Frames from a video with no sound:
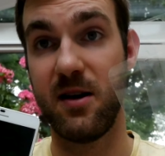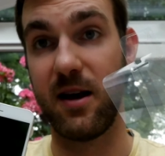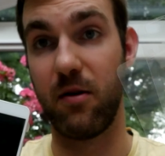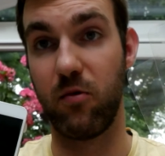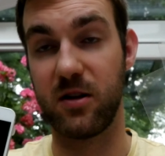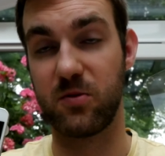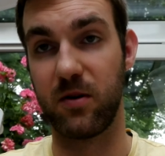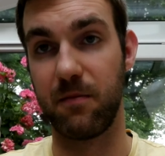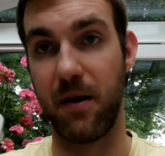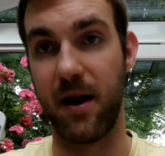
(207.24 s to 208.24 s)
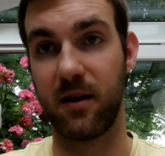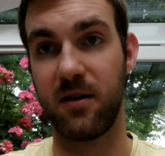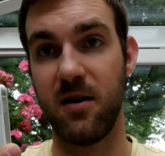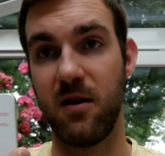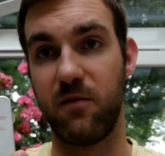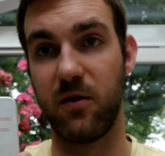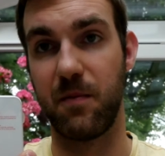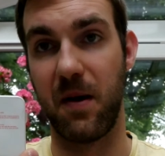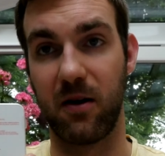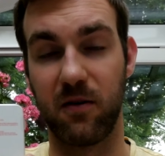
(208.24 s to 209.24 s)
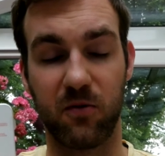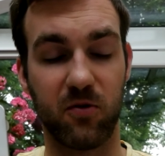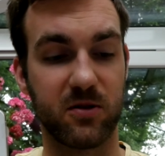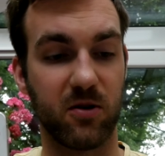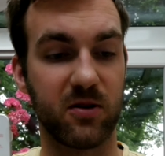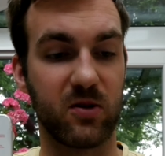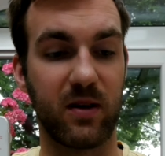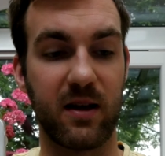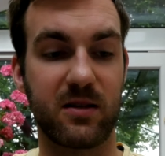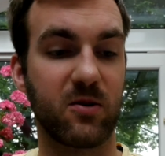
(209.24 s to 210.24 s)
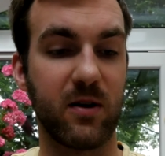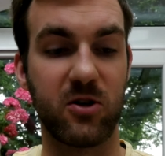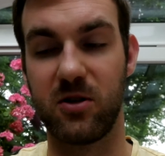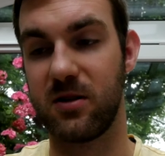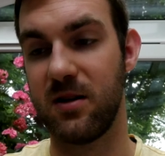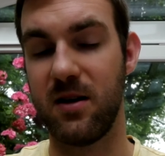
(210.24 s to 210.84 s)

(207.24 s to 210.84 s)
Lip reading: and one is for the back. For the back, of course, also against scratches.